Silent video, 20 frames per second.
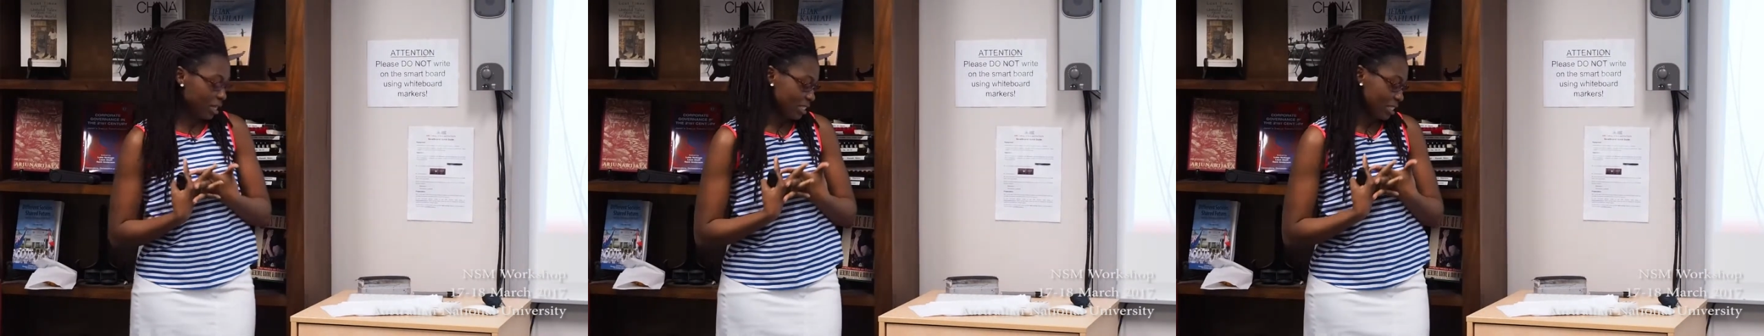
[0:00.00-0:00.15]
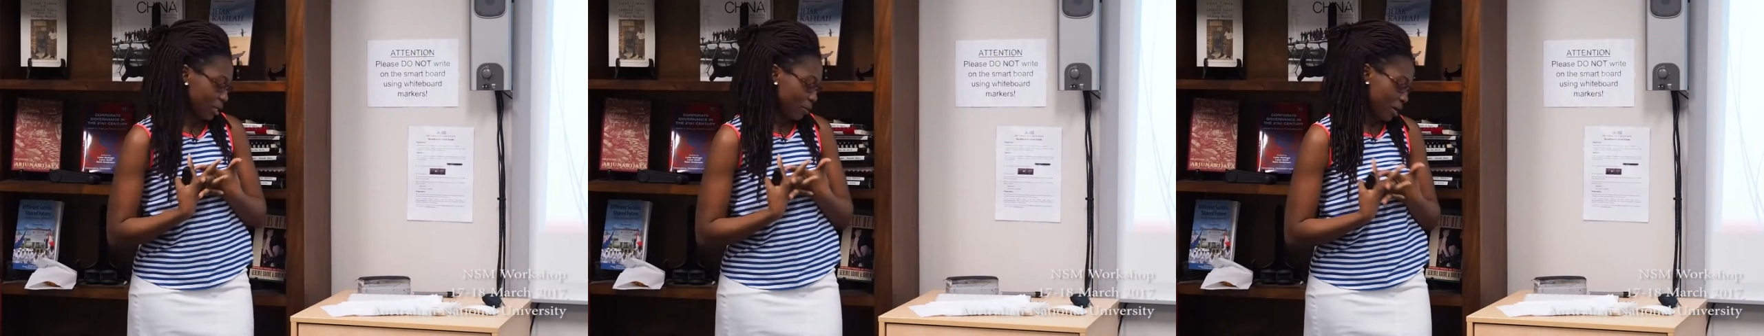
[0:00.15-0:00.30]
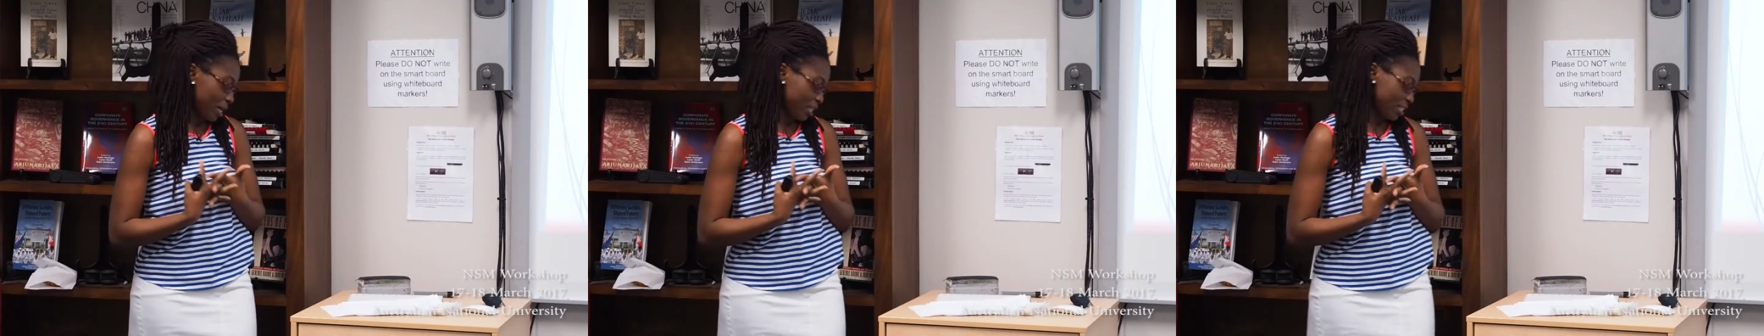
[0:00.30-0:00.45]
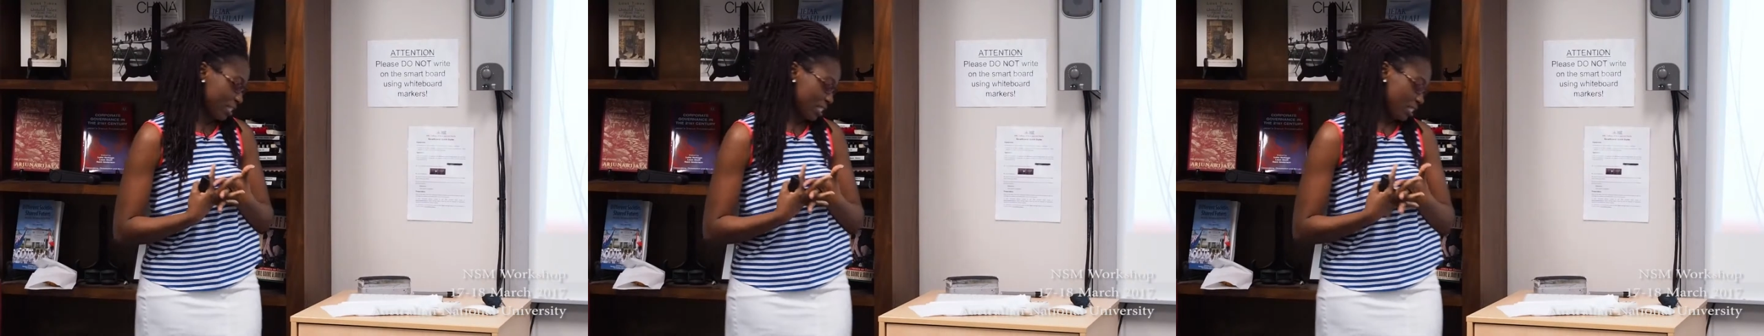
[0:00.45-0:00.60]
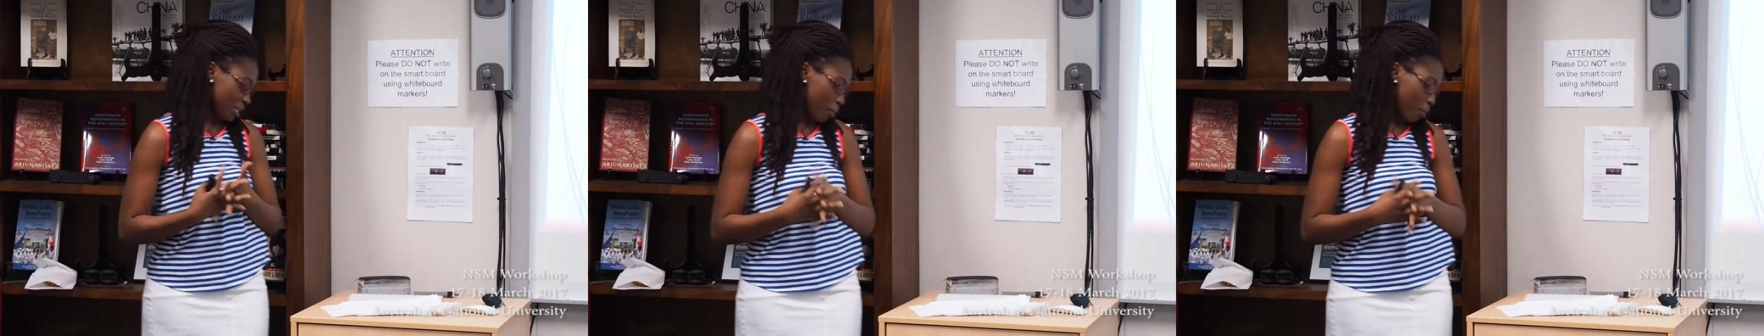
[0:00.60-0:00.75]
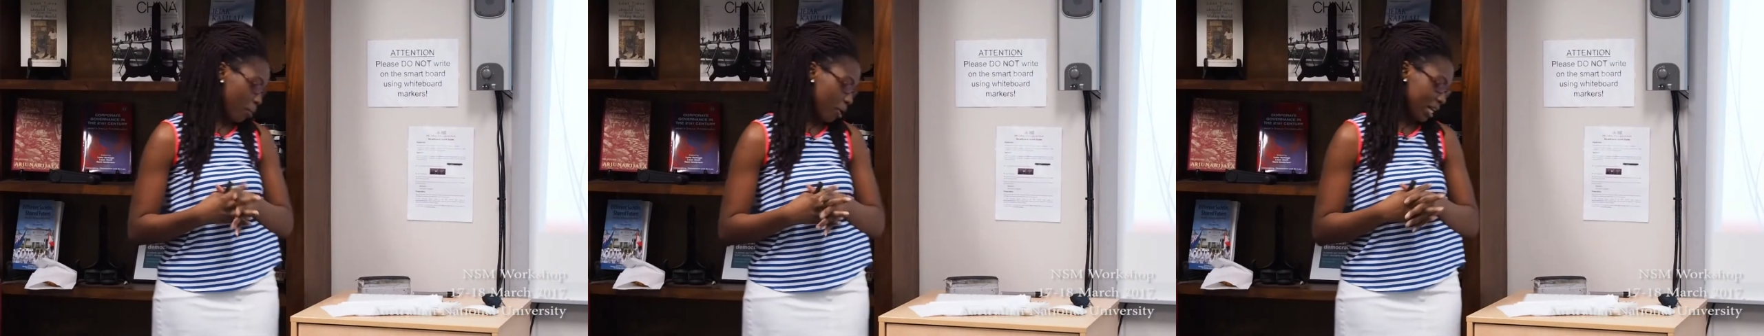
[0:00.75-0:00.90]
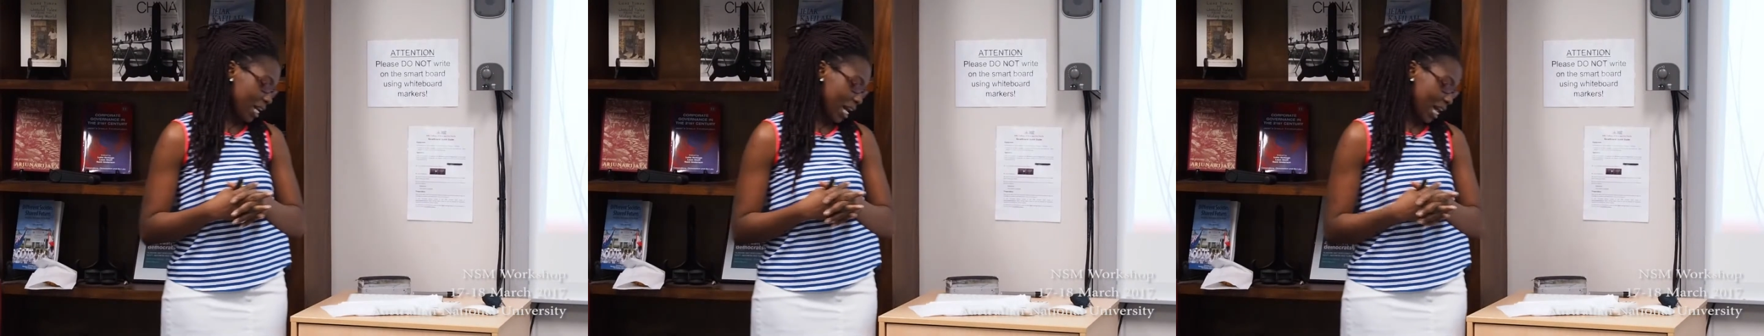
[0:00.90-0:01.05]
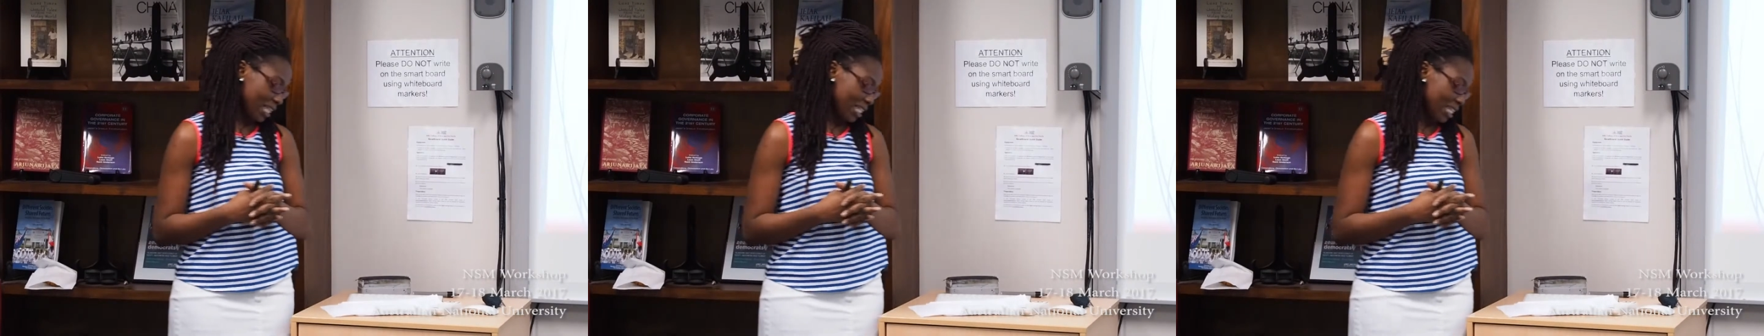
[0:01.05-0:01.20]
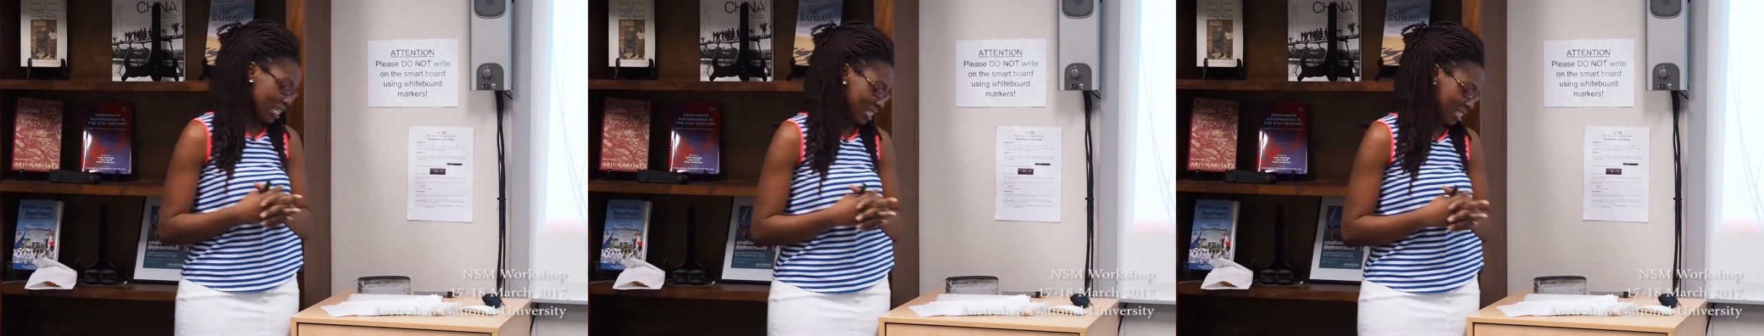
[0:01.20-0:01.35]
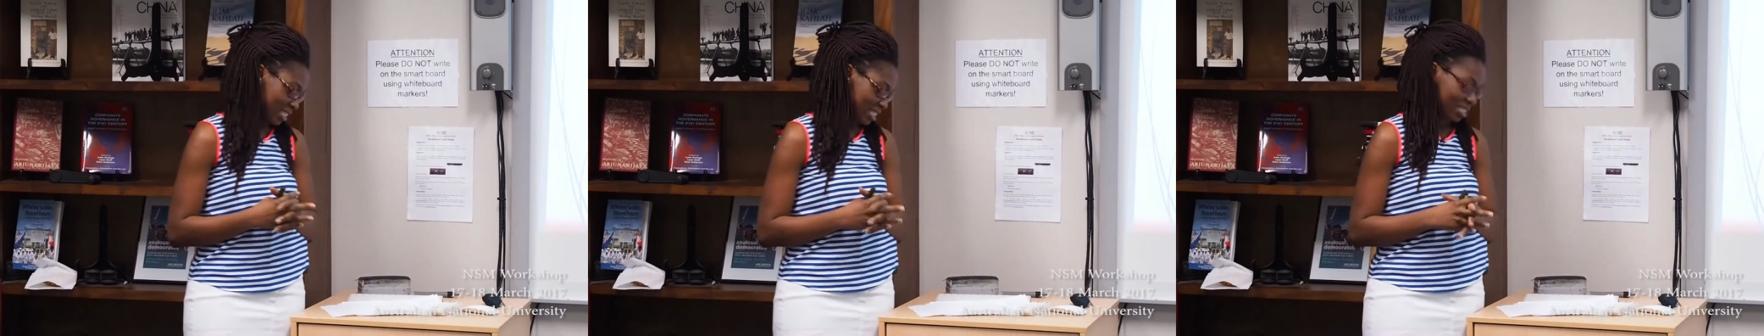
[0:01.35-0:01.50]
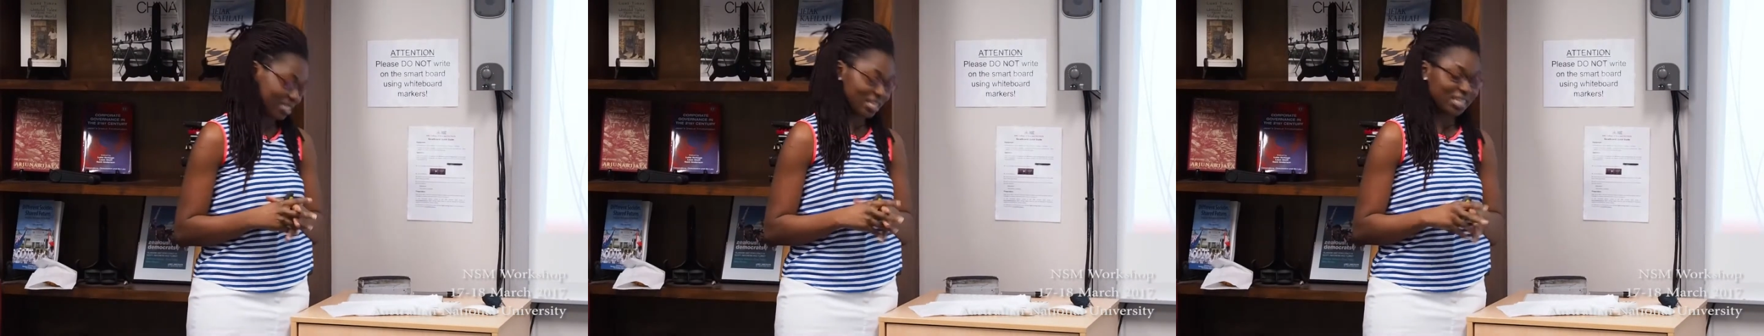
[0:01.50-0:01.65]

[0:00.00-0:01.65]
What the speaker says: interactions among Ghanaians